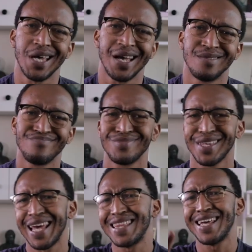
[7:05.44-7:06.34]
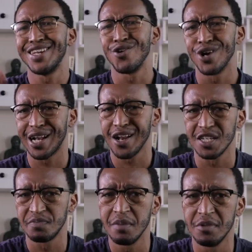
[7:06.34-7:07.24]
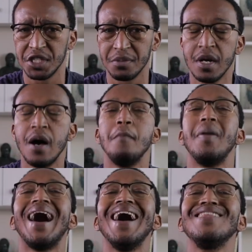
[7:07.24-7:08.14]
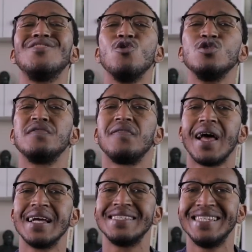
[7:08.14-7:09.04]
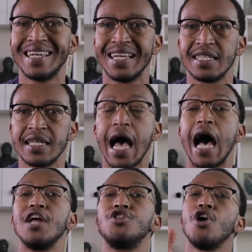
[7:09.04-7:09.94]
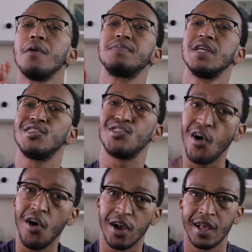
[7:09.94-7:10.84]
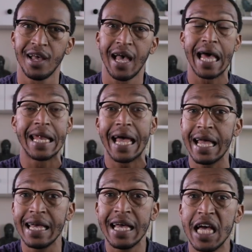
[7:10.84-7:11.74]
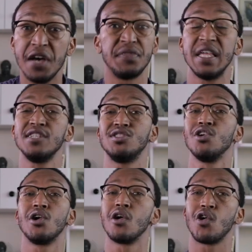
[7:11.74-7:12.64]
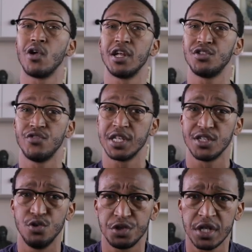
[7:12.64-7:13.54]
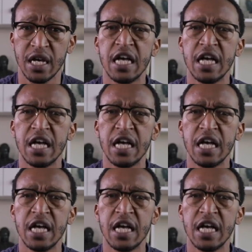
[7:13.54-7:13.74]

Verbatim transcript: yeah, get that yoga class membership. Buy those flight tickets. Adopt a dog. And hey, if things don't go according to resolution,